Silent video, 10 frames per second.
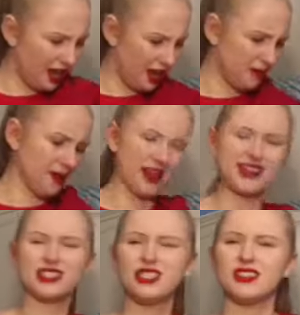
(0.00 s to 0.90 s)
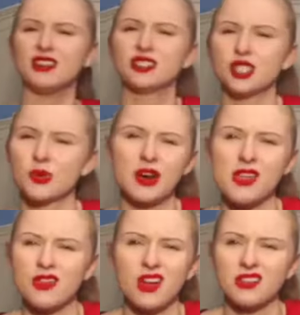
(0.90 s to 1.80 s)
I'm actually not sure what
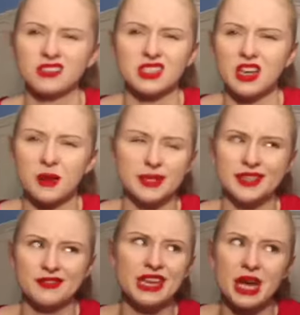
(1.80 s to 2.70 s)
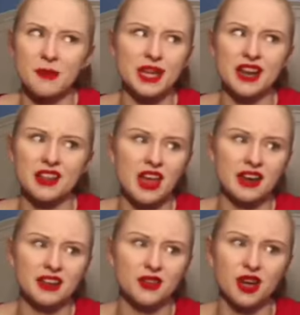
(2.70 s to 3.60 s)
other colors they come in, if they come in
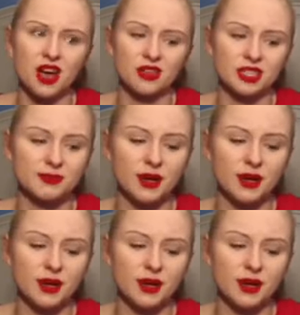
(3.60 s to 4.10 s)
any other colors.